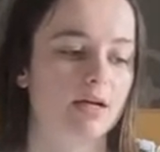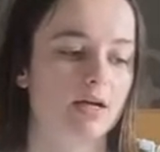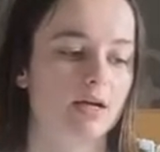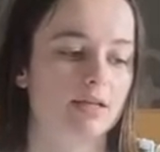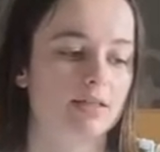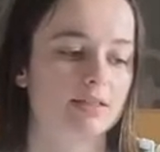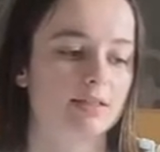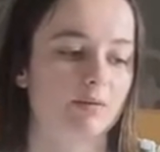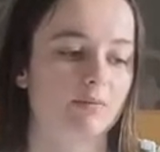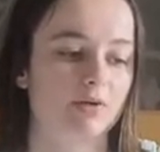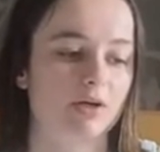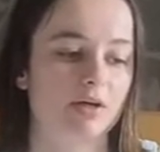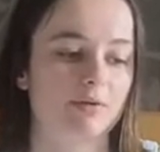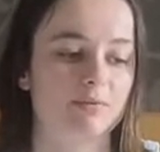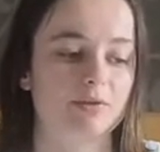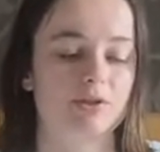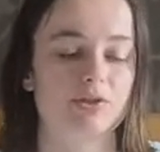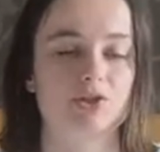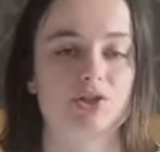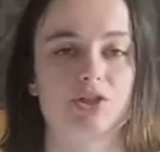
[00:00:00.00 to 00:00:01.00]

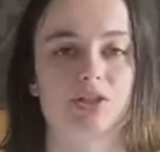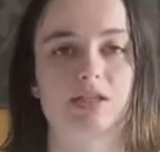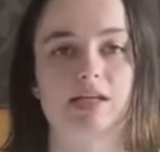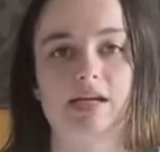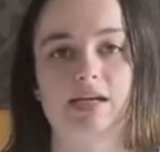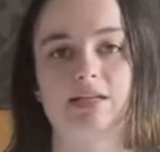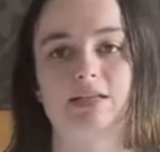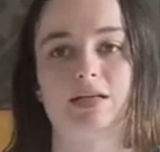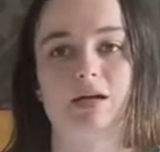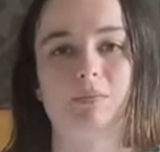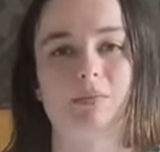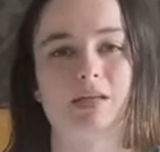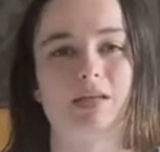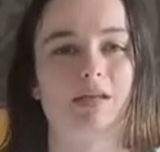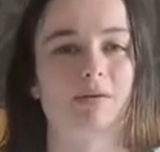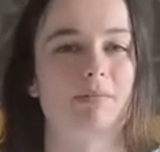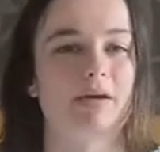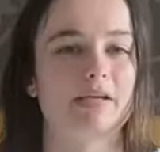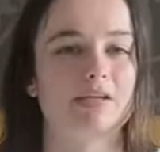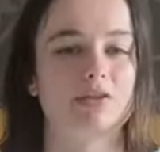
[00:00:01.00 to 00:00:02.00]
sometimes you just need something
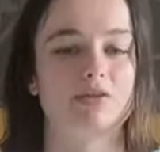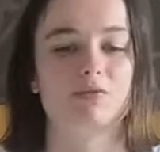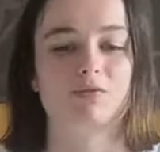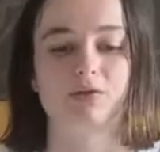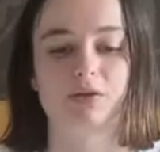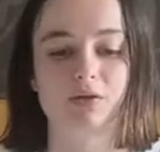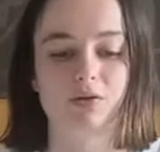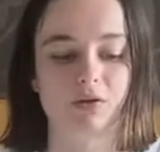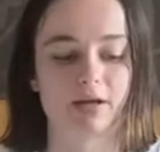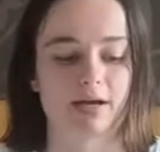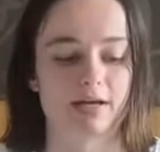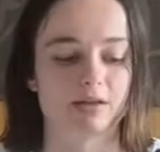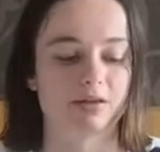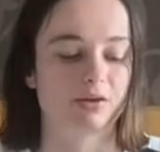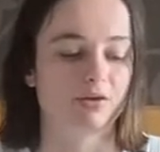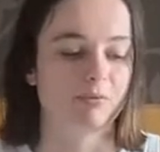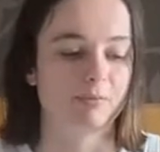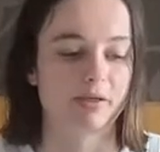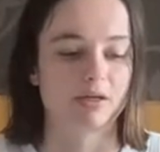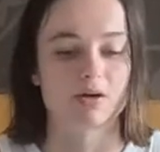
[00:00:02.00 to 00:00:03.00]
that makes you feel like a
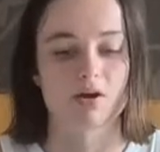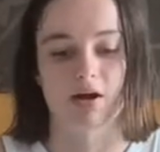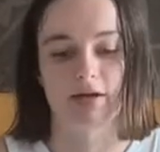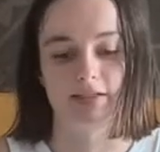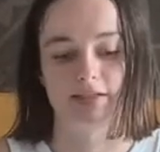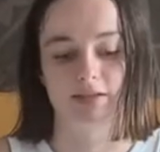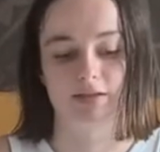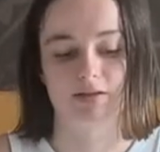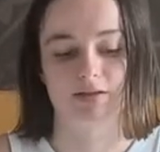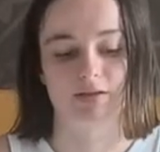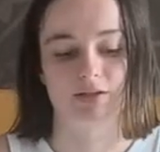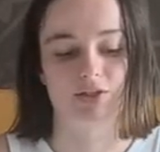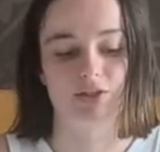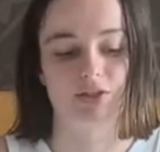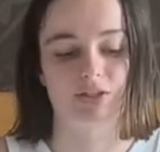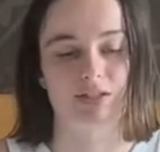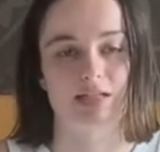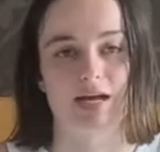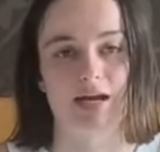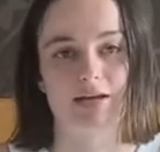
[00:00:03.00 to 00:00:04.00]
little bit nicer than
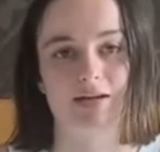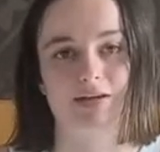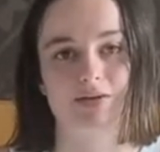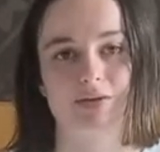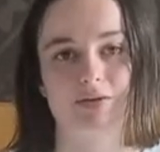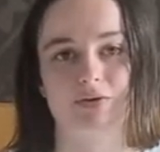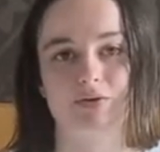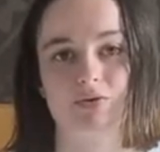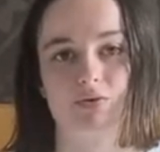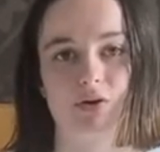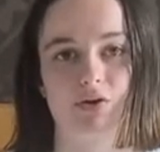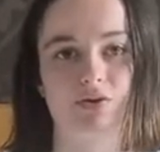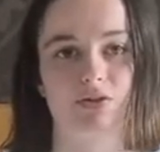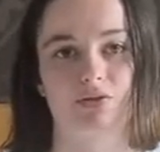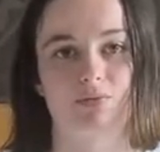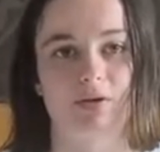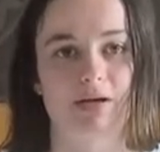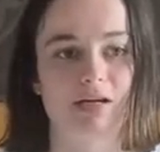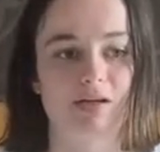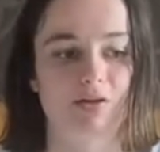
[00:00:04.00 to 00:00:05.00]
just like your gross
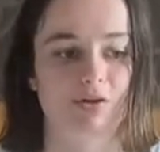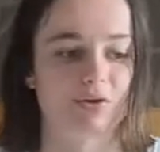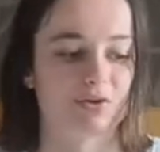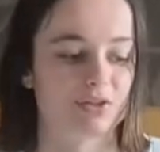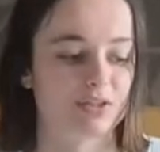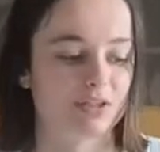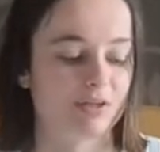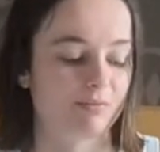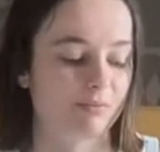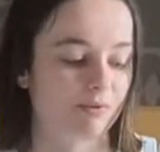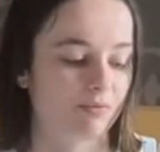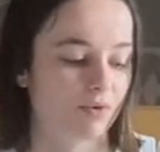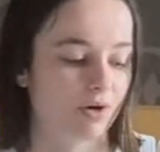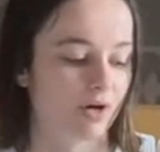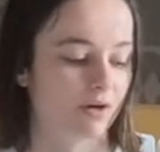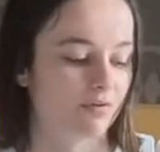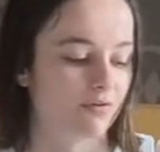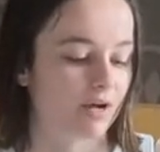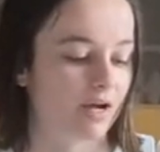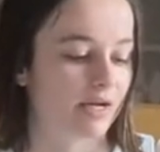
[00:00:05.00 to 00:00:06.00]
sweaty clothes that you've been
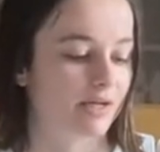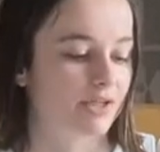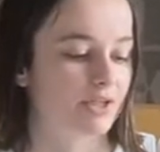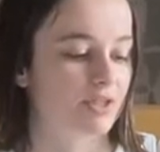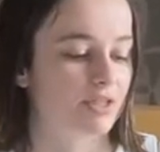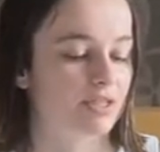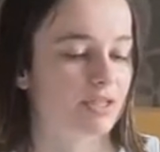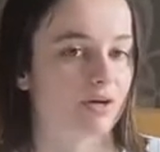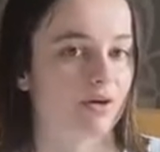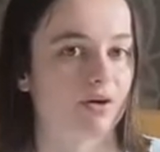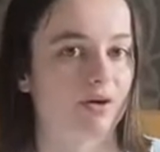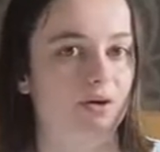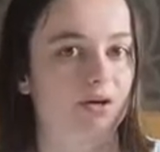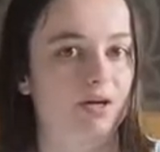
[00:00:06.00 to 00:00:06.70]
wearing for ages. So